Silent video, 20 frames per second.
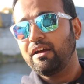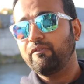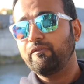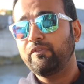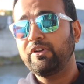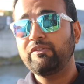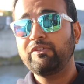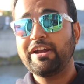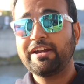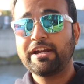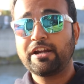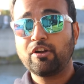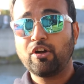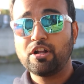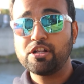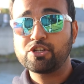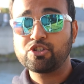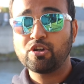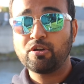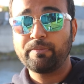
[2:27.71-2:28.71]
We waited
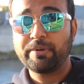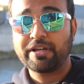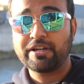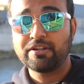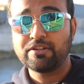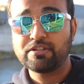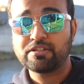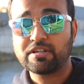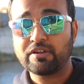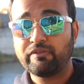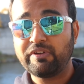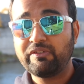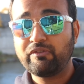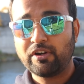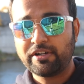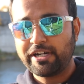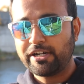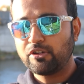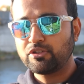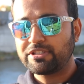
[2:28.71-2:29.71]
also because we
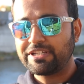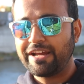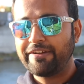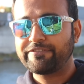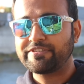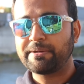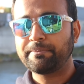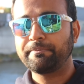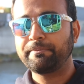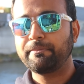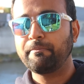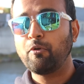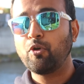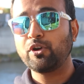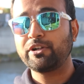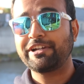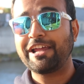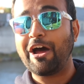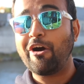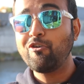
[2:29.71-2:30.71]
wanted to save some
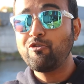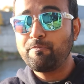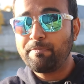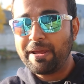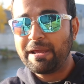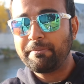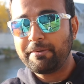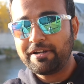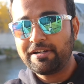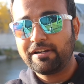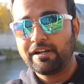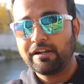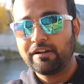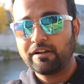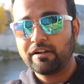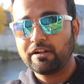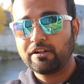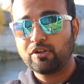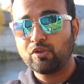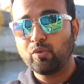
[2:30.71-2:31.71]
more down payment
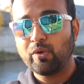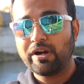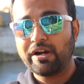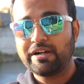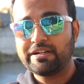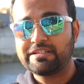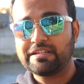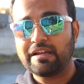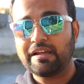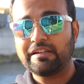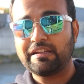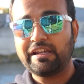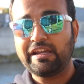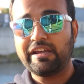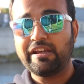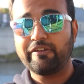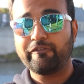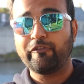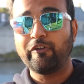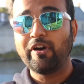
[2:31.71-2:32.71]
towards
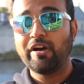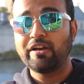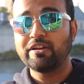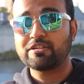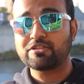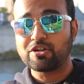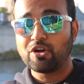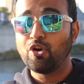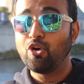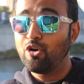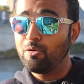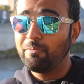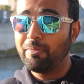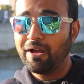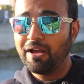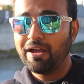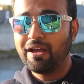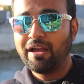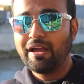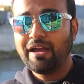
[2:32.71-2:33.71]
the first home.
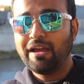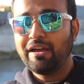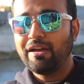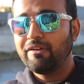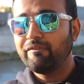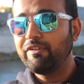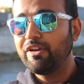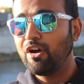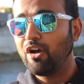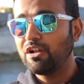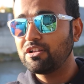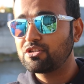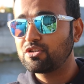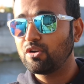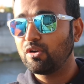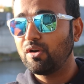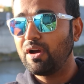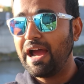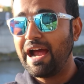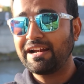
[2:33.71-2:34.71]
We
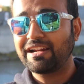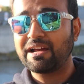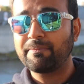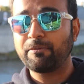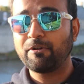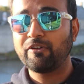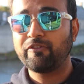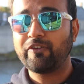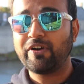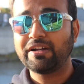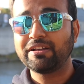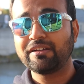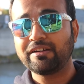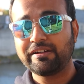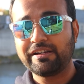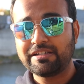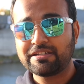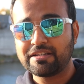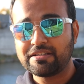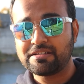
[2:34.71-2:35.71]
also had a couple of
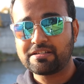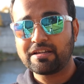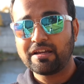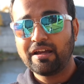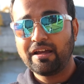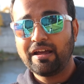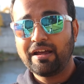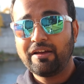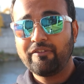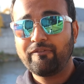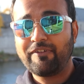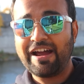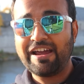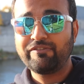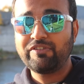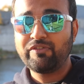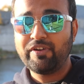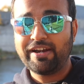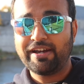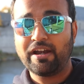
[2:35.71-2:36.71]
other reasons
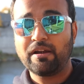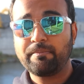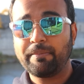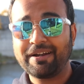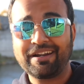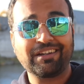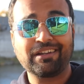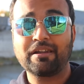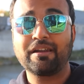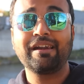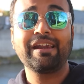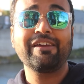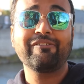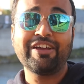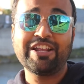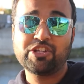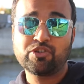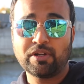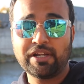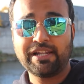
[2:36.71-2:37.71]
why we waited, but
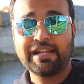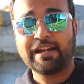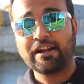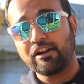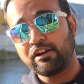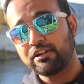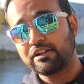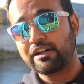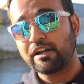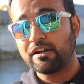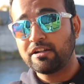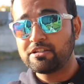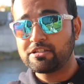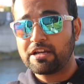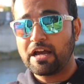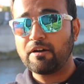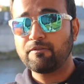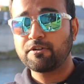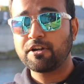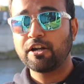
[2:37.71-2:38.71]
eventually that all
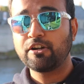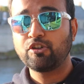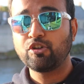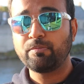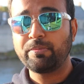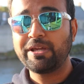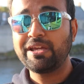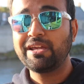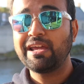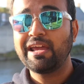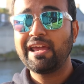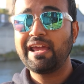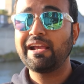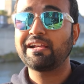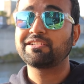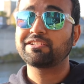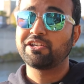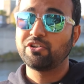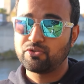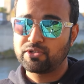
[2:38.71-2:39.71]
turns out to be
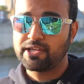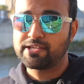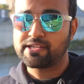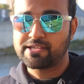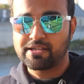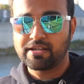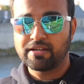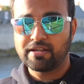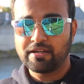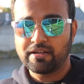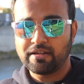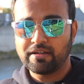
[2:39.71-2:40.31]
excuses.